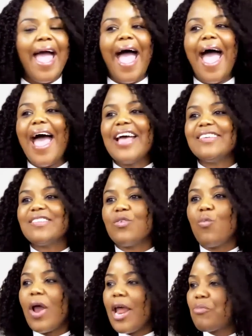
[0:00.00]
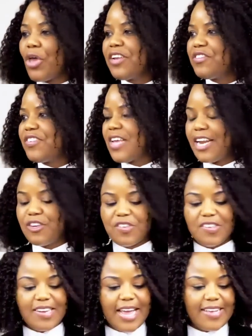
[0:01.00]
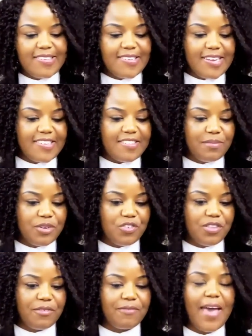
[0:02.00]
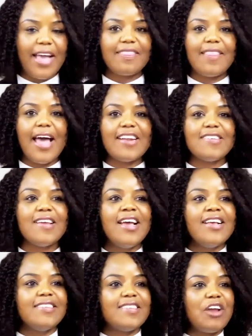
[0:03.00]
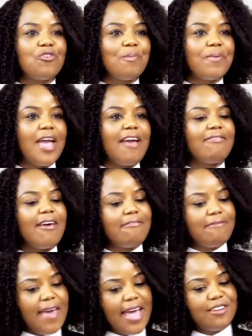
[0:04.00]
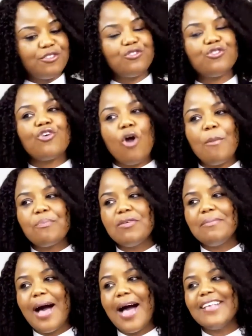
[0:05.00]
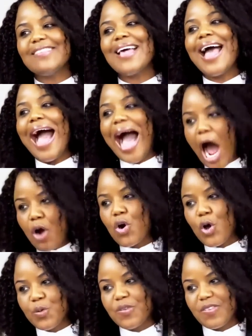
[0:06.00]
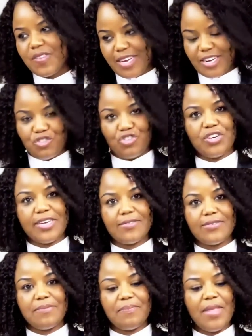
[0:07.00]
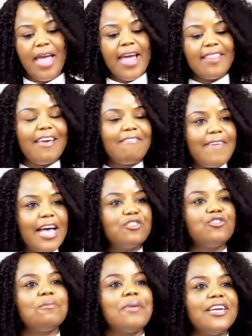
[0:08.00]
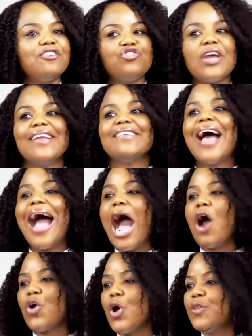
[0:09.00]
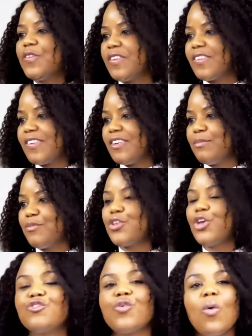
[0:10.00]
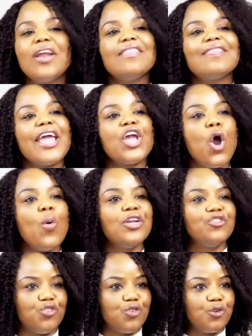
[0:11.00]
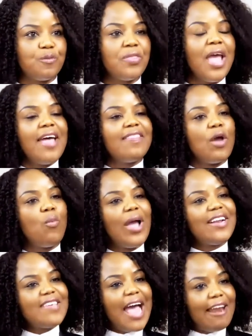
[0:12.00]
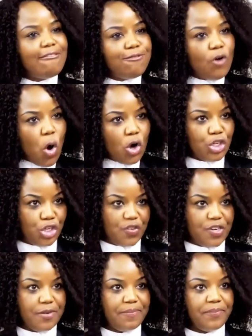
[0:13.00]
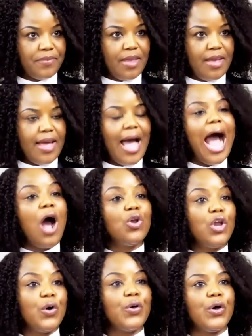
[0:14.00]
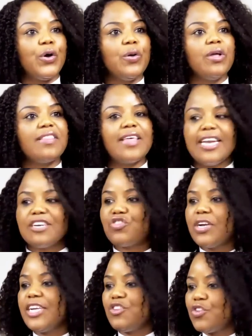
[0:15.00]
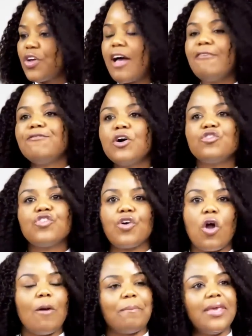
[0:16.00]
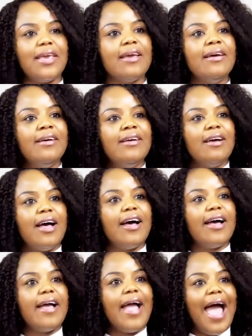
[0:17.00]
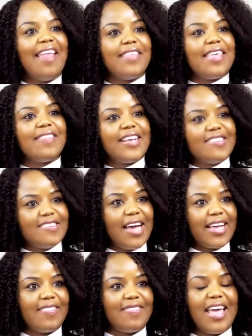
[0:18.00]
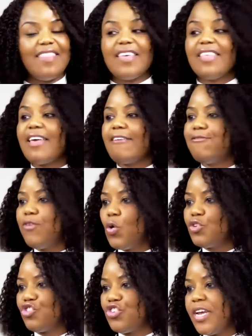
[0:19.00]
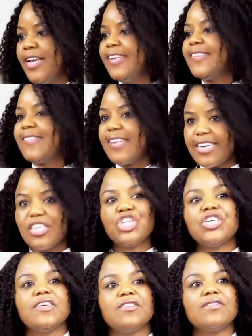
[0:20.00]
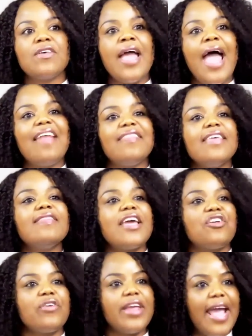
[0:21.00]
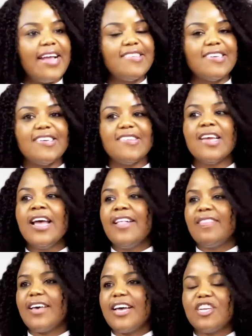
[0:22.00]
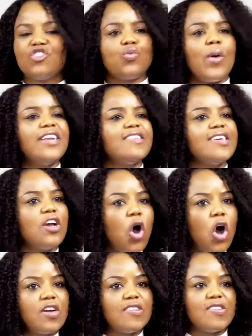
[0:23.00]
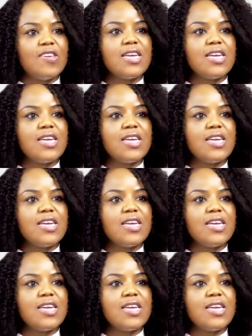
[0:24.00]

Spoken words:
And what I'm going to tell you today is testament to the fact that ZANU-PF failed to compromise our own signatories. They failed to penetrate our own systems. what did they go and do? They went and forged our logo. They literally took a photocopy and then they stuck it there, and then they forged signatures. And then they created the 20 odd